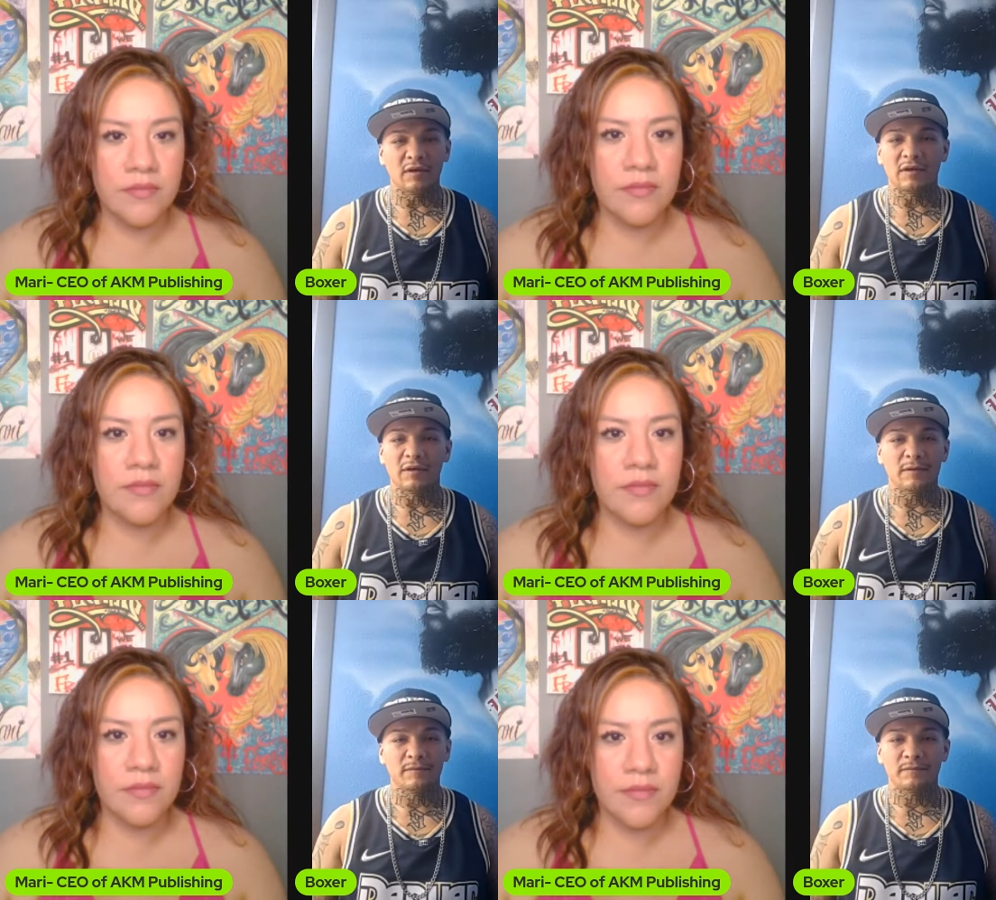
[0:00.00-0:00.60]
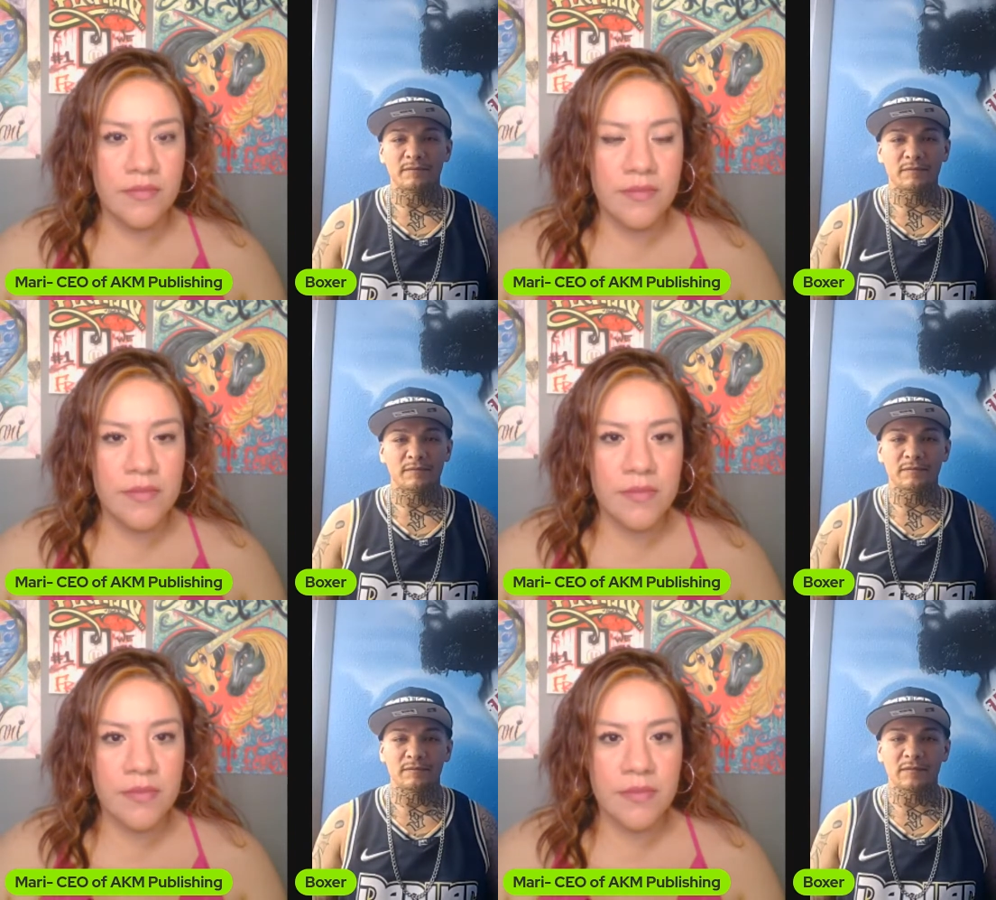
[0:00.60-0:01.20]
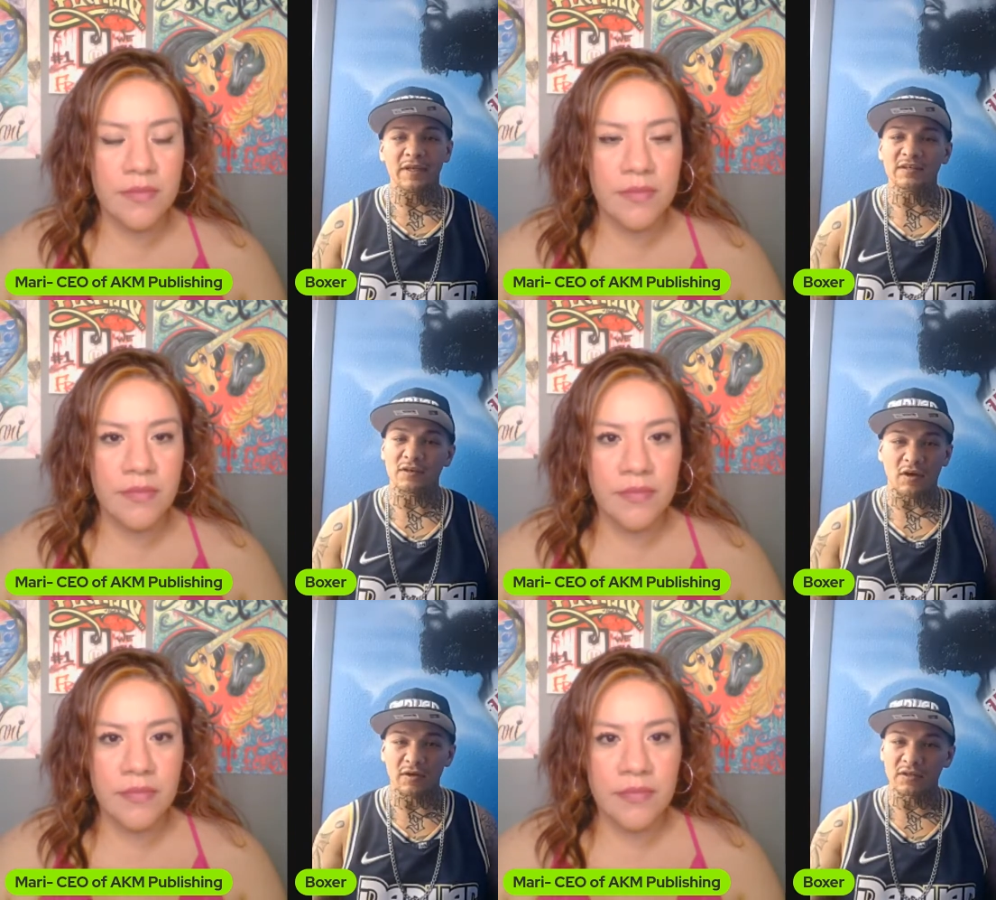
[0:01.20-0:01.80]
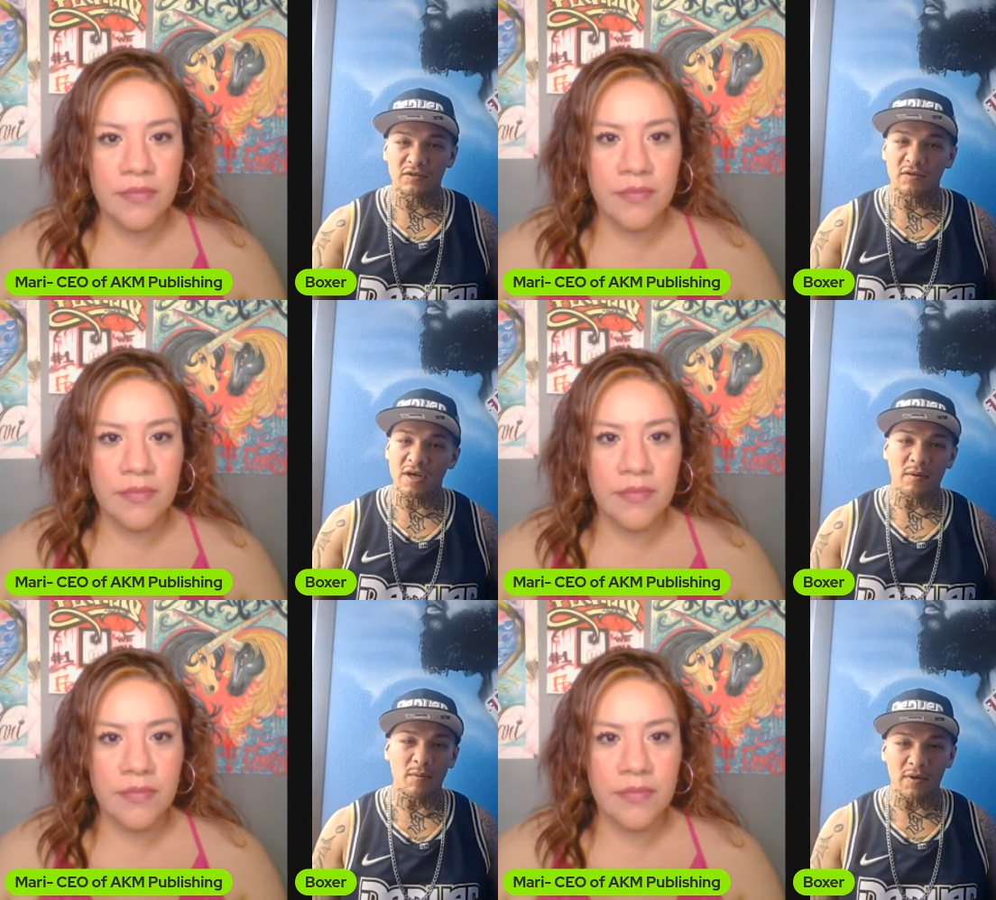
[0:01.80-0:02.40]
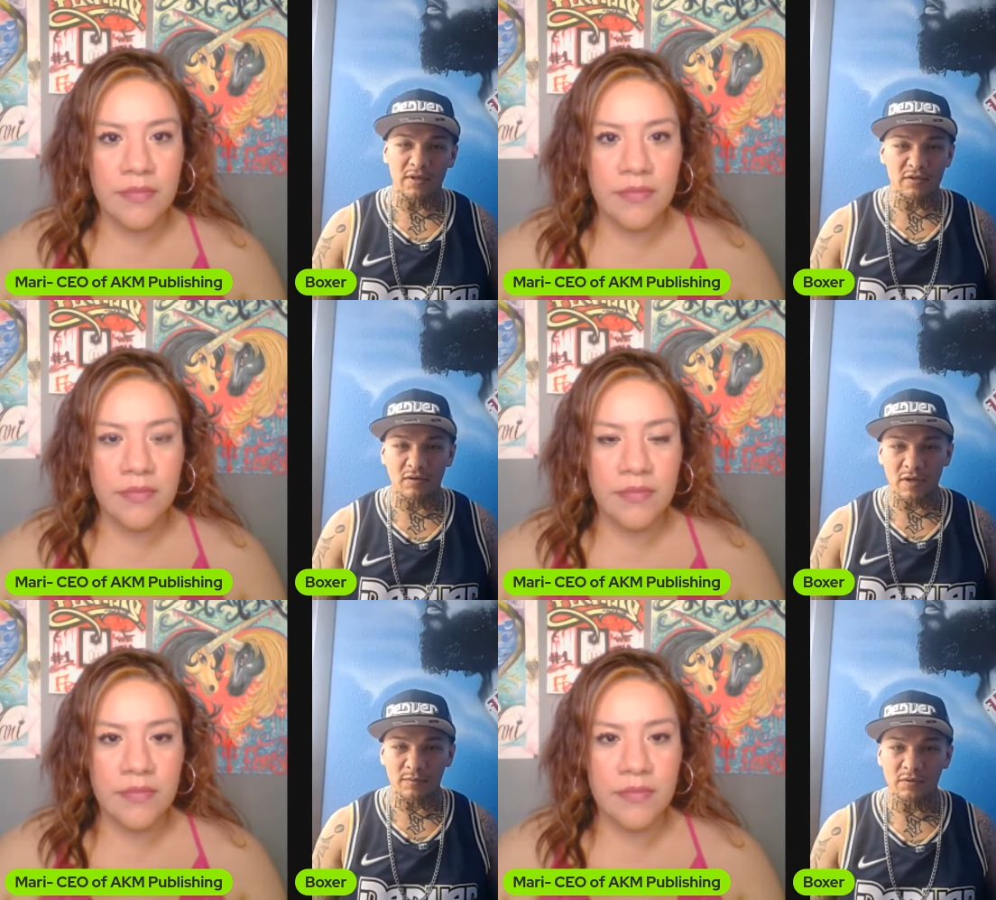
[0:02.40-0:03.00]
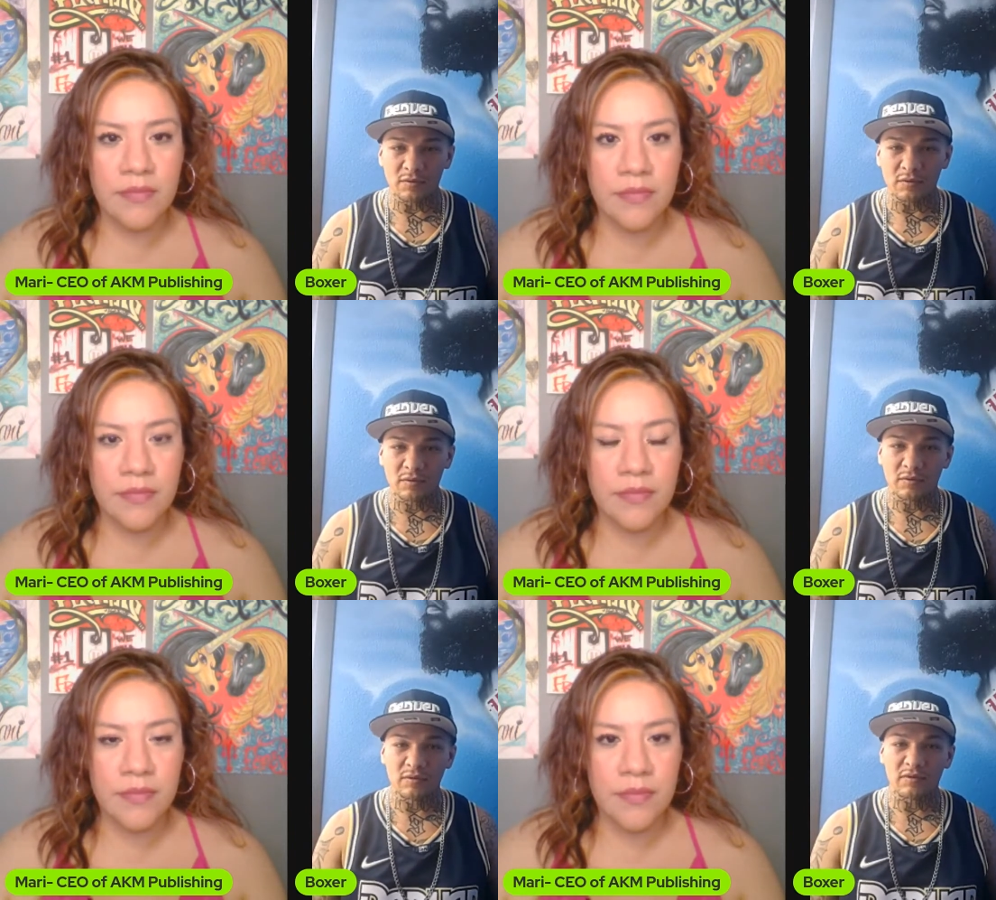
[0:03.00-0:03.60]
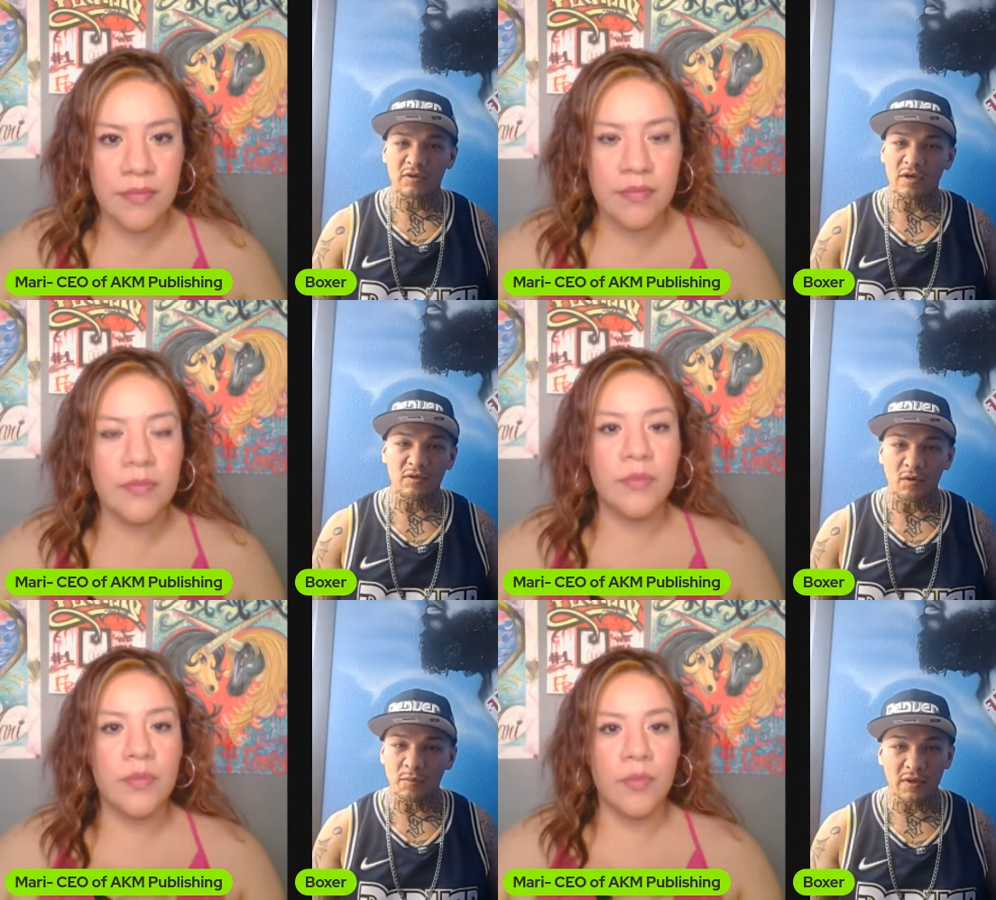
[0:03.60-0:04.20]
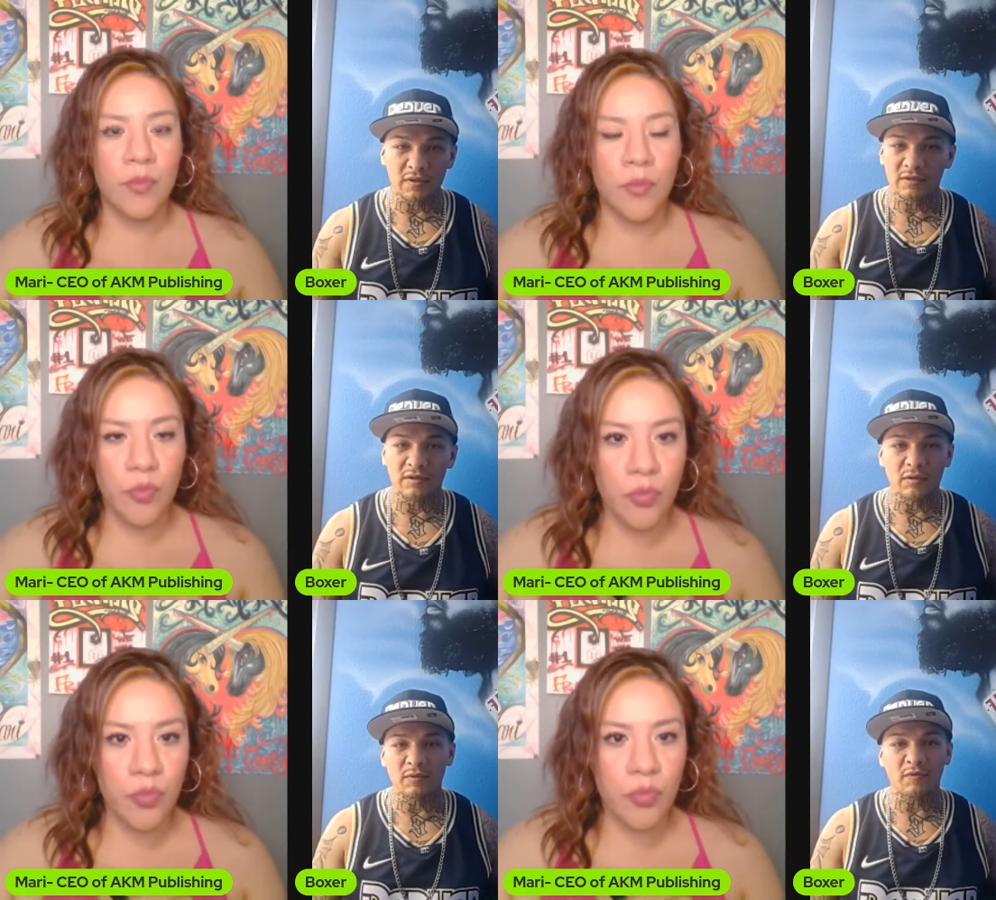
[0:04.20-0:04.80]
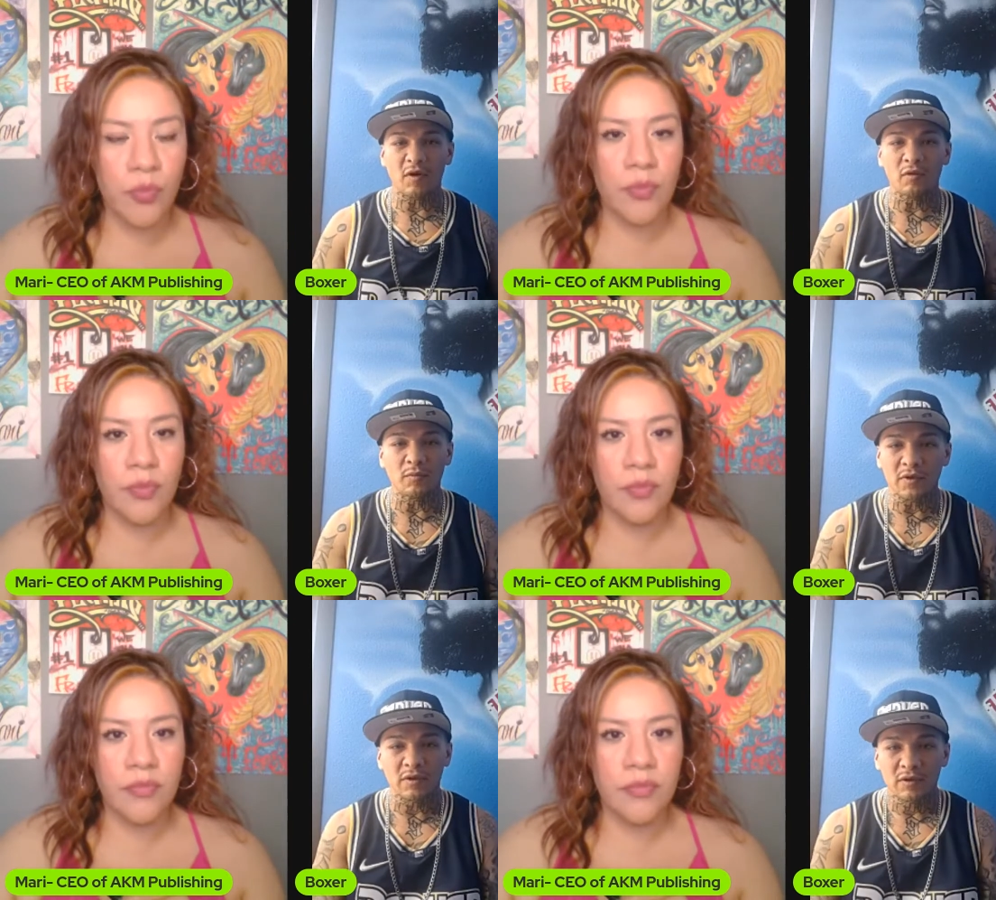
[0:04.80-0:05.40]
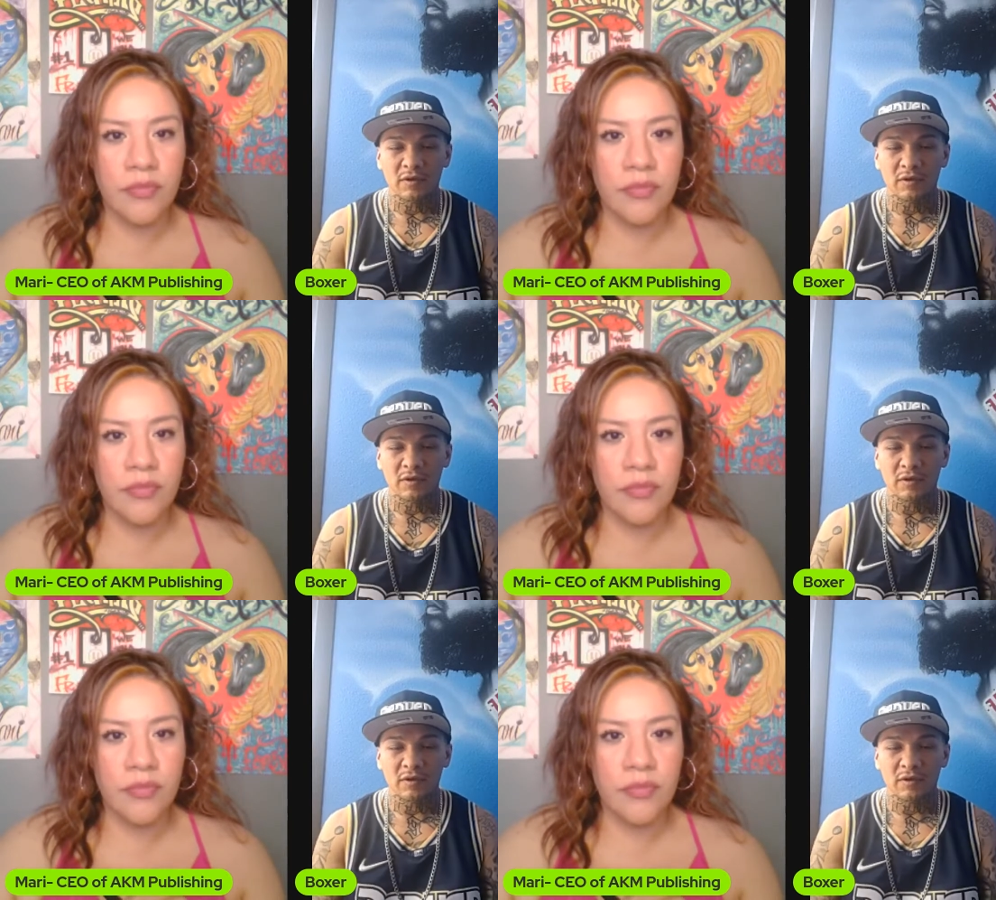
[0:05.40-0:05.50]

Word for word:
Speaker 1: Uh, on Instagram, I'm on Instagram too, under Scottie Gomez. You know, follow me.